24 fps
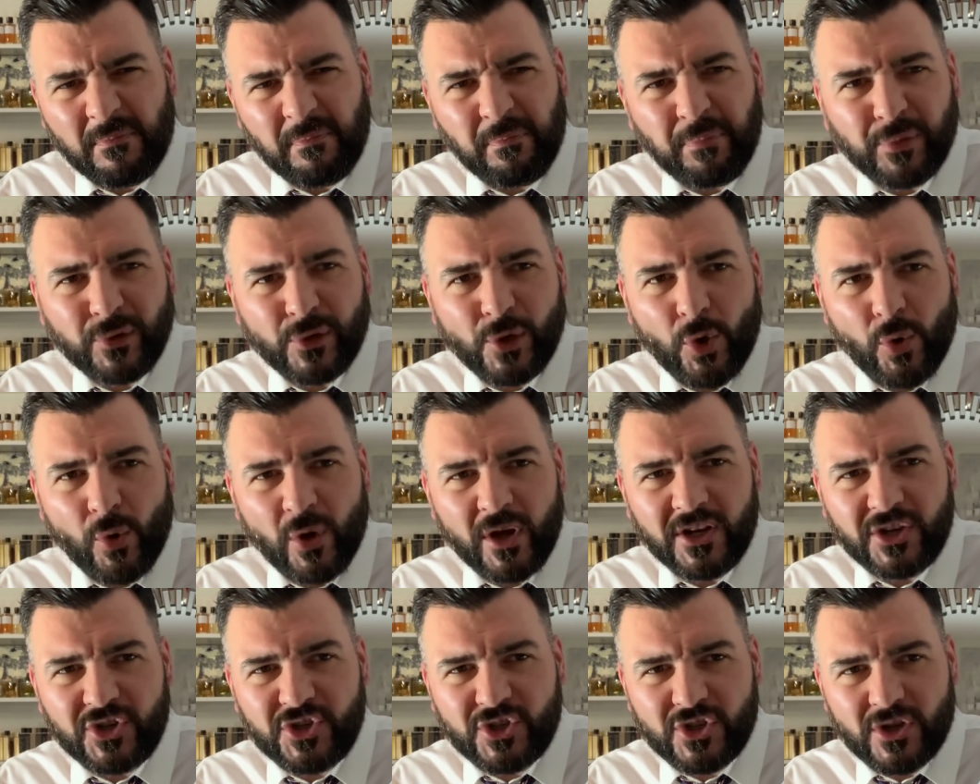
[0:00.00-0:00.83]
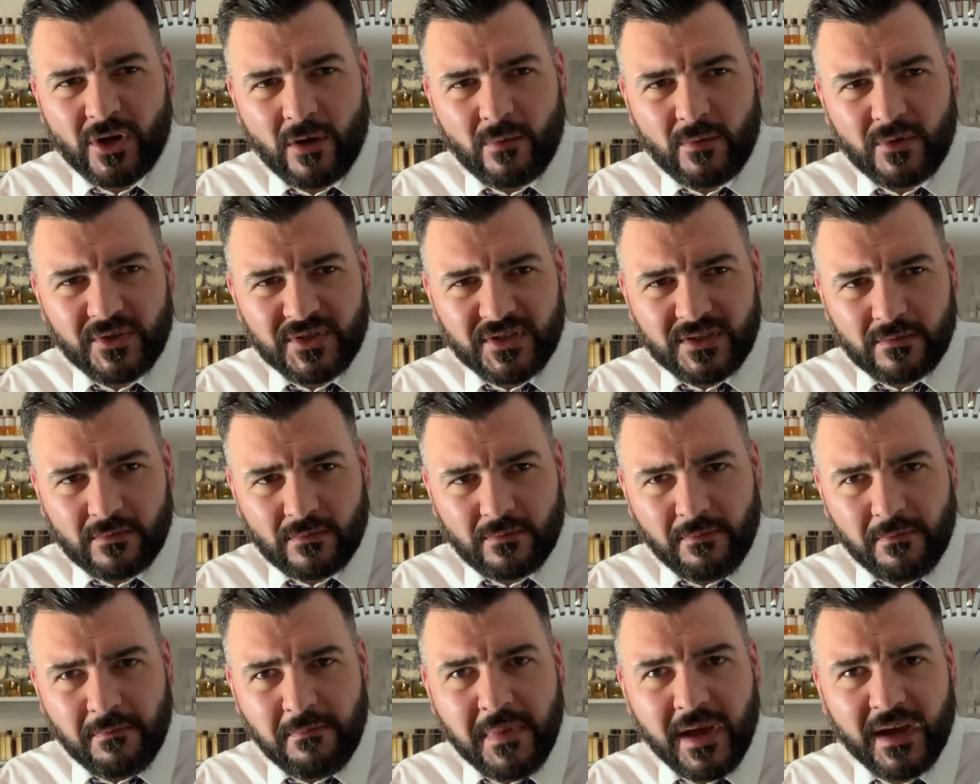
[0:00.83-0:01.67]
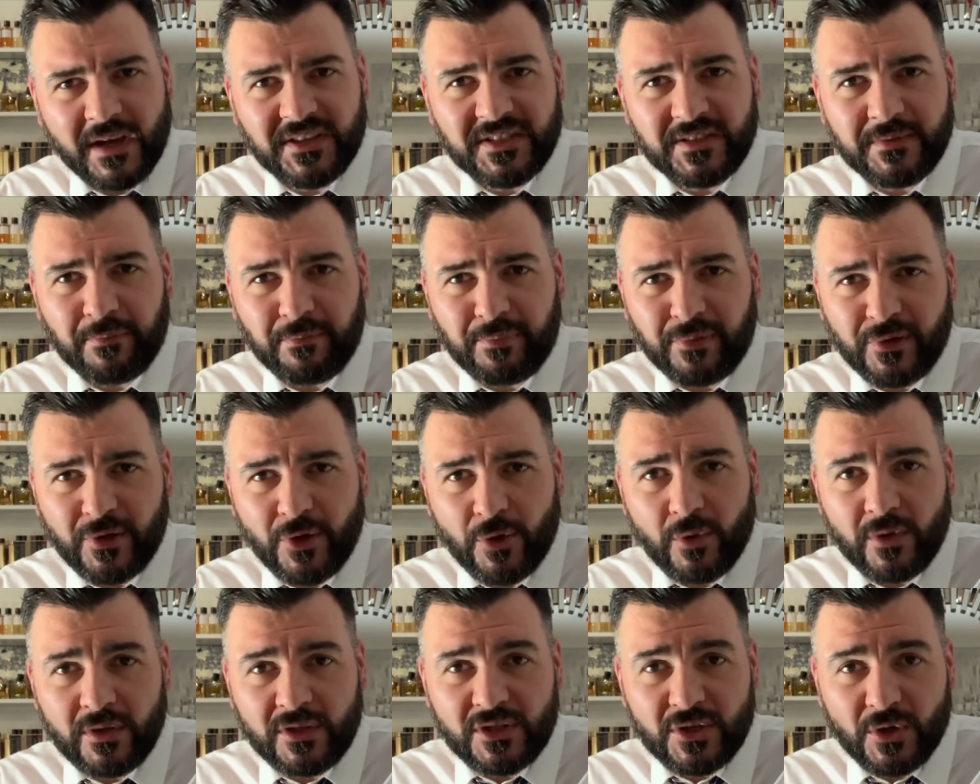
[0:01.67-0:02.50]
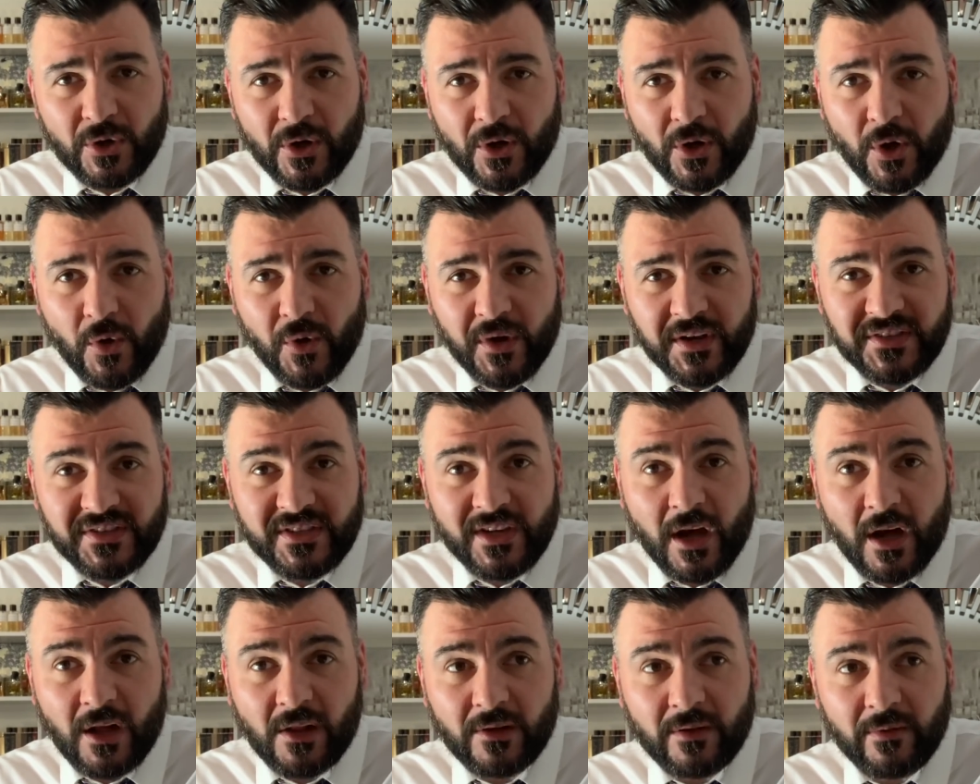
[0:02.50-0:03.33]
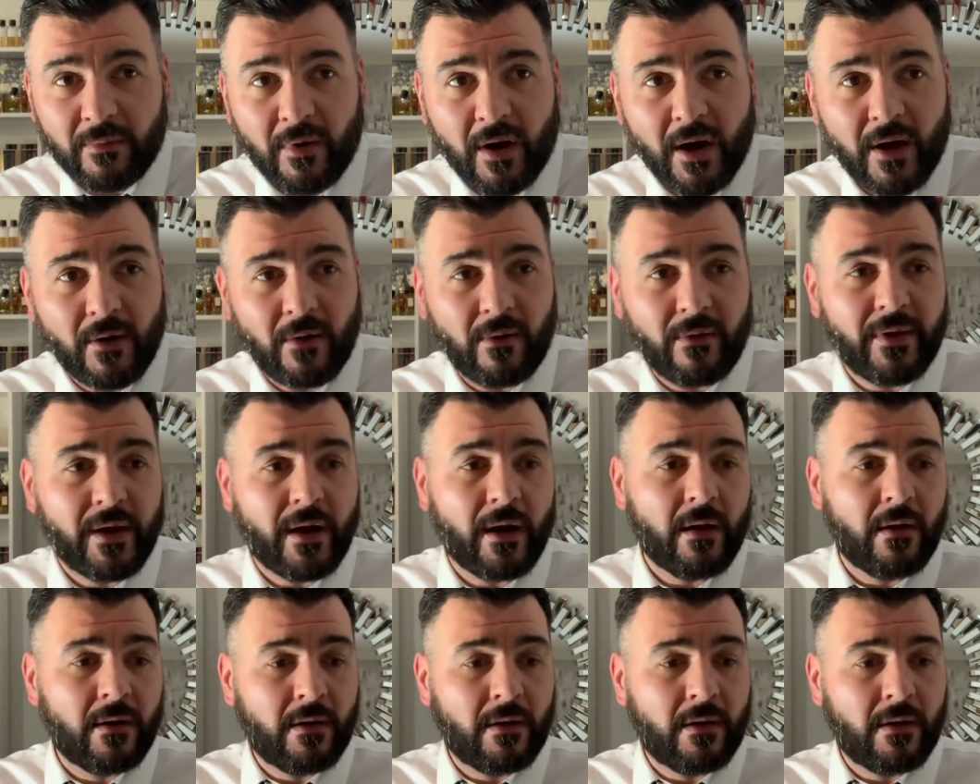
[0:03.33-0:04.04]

bluish, almost mixed blue and turquoise color bottle there.